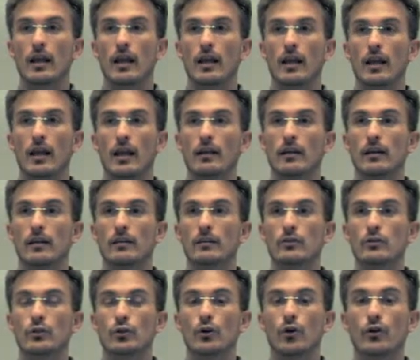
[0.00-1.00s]
and
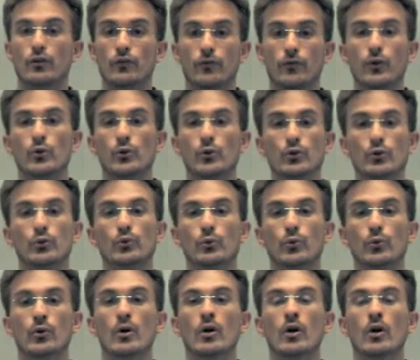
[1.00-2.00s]
in order for you
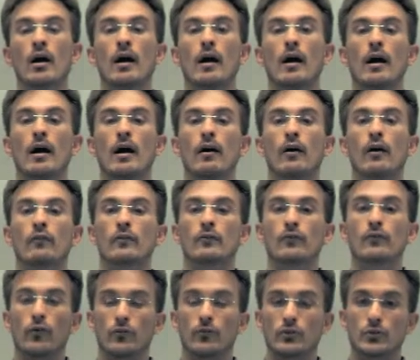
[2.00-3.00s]
to
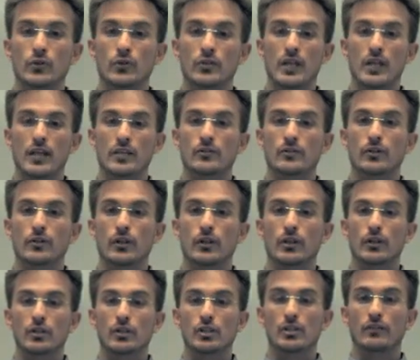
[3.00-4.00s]
successfully
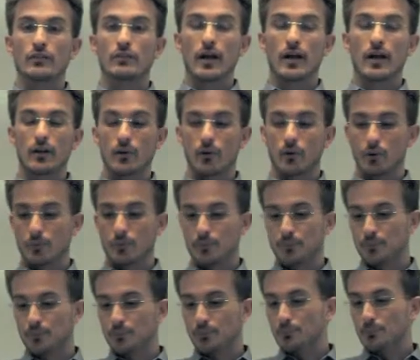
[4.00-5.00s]
achieve goal.
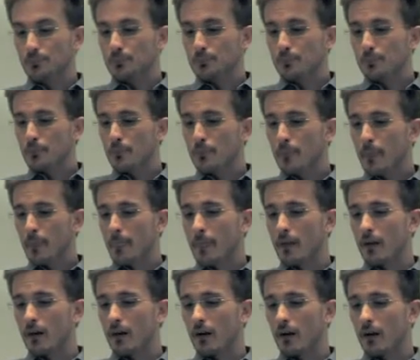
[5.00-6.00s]

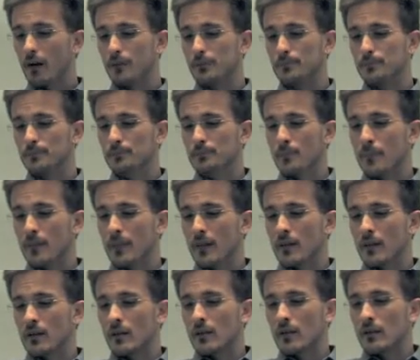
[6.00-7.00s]
Um,
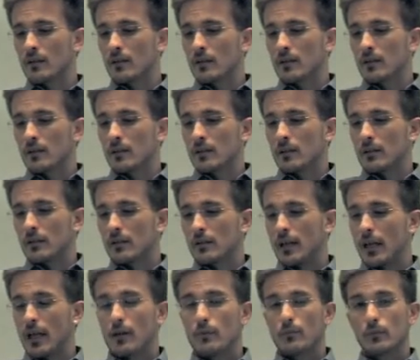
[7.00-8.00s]

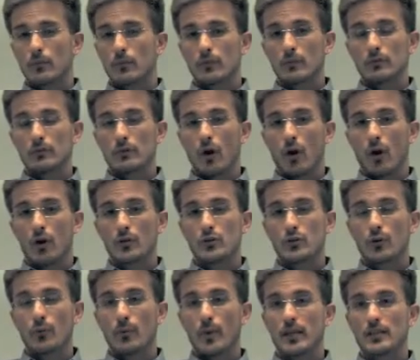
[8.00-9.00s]
Game
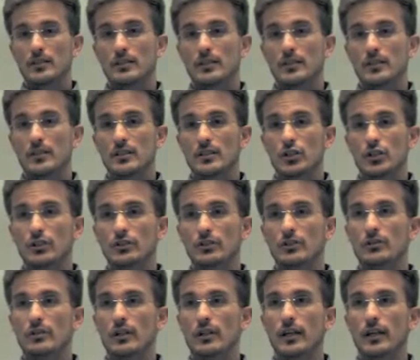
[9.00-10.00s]
also makes
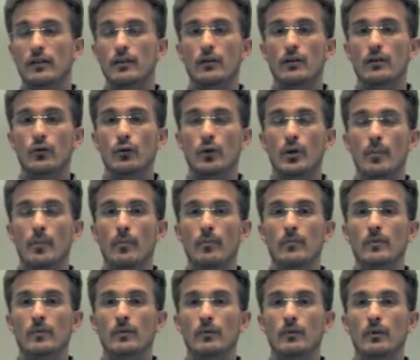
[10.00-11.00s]
decisions, like you can
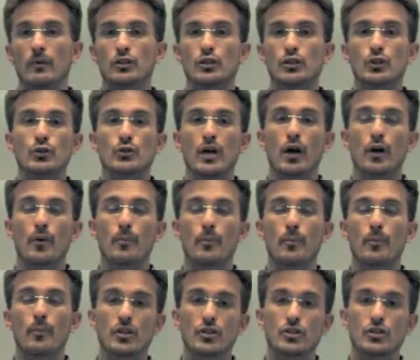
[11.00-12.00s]
teach you how to
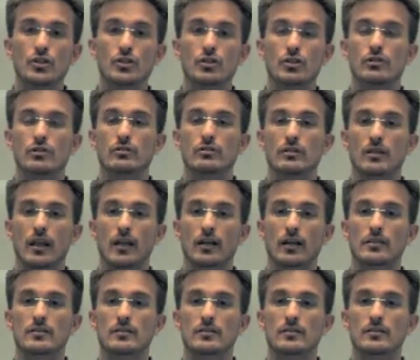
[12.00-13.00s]
manage
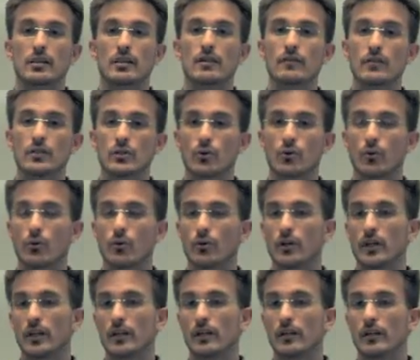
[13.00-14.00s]
things like
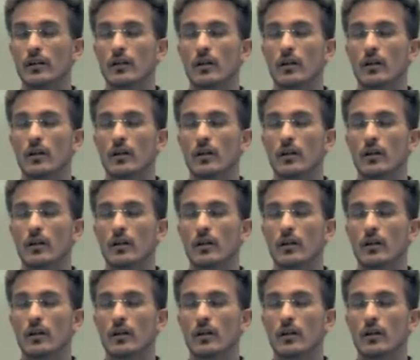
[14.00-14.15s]
inventory.